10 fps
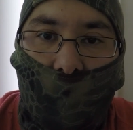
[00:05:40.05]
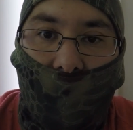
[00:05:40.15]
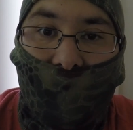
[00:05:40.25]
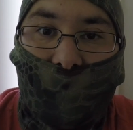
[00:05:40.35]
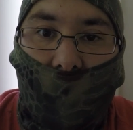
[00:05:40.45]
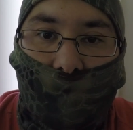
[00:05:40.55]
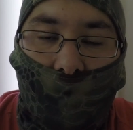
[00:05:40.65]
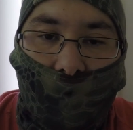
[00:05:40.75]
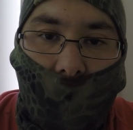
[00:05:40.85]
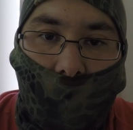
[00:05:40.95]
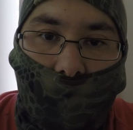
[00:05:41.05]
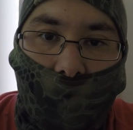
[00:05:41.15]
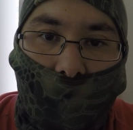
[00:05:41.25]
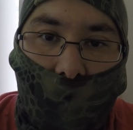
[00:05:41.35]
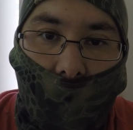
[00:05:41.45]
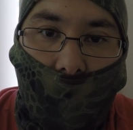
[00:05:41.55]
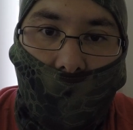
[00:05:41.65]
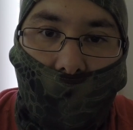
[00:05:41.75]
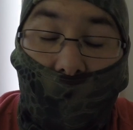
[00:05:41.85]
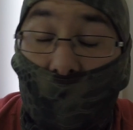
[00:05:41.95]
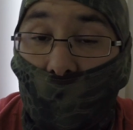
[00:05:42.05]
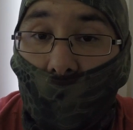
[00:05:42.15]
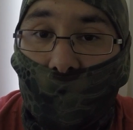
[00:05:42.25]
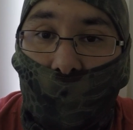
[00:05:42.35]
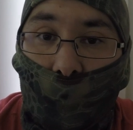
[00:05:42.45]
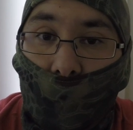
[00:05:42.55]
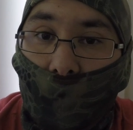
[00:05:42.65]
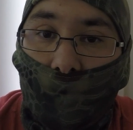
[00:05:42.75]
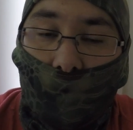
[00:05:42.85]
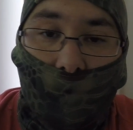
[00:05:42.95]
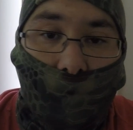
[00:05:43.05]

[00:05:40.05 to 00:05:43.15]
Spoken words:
I have checked the legalities. It is not red